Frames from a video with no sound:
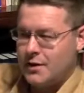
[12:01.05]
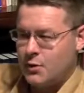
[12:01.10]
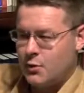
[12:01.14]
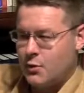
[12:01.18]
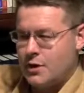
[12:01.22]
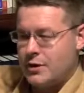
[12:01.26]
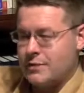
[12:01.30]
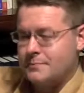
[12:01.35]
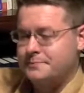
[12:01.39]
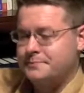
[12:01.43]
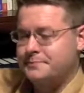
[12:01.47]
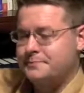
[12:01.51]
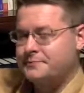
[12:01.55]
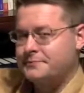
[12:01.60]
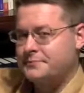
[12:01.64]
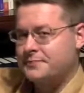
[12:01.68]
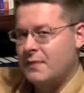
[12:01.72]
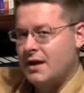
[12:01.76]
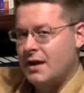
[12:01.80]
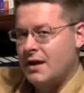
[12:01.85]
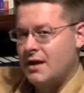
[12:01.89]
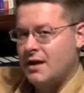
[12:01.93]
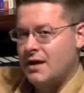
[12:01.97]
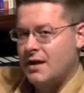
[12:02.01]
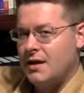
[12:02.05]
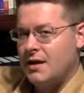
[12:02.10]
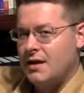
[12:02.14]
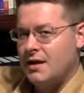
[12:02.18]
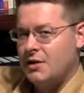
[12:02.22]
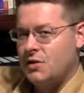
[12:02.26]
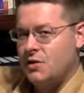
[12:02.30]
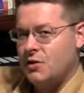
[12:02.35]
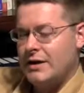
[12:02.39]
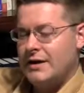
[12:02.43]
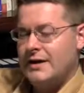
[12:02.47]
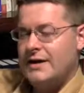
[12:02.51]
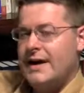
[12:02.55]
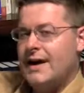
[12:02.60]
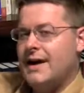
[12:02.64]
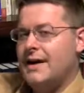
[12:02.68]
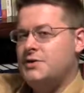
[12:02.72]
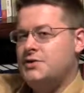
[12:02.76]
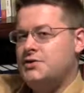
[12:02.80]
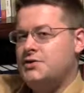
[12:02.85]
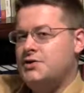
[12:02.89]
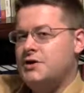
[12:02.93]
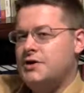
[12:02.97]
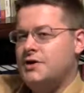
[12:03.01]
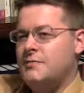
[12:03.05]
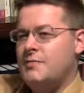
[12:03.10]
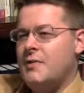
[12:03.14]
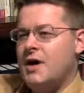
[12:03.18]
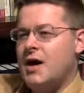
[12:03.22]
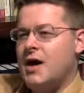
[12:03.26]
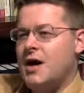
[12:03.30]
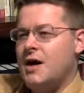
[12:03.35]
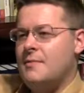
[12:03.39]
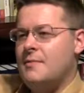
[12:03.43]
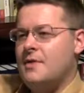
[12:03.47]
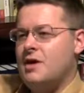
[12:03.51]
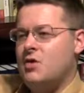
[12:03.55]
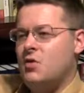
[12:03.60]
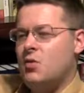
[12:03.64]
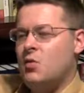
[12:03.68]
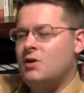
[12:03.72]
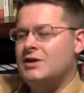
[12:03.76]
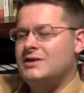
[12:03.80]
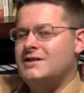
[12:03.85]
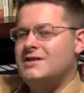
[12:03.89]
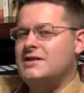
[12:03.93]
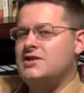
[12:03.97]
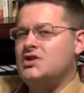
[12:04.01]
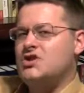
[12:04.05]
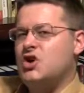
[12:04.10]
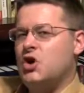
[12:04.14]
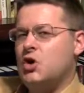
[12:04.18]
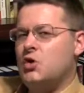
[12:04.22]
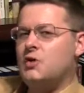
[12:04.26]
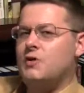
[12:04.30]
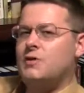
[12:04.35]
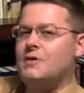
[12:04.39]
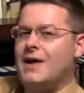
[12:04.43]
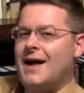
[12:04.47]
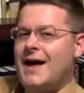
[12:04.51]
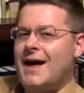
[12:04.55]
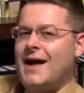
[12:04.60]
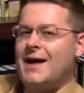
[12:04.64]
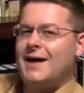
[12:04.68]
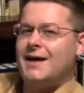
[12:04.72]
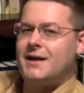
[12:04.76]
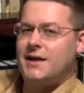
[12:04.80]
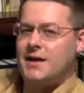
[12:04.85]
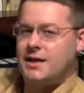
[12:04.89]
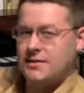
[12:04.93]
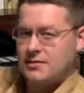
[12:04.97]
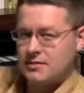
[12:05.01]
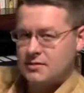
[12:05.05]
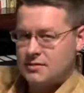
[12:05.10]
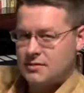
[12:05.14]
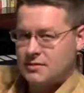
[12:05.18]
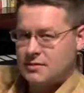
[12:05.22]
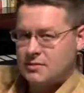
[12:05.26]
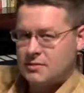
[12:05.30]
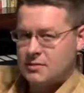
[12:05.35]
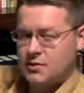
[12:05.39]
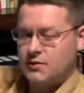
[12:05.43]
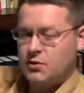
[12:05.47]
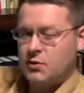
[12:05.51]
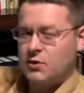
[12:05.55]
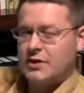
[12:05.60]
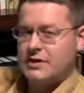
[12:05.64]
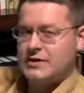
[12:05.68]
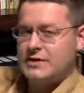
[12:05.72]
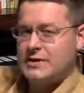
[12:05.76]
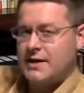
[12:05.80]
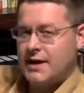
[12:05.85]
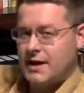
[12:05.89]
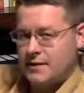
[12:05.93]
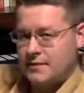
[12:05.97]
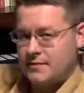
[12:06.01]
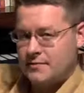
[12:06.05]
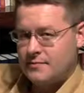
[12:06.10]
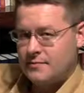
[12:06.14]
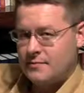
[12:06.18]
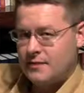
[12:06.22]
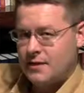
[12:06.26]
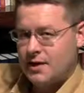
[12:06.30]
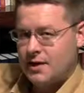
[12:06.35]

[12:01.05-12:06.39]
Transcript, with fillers: aorta. According to Aisha, Muhammad was in total agony before his death.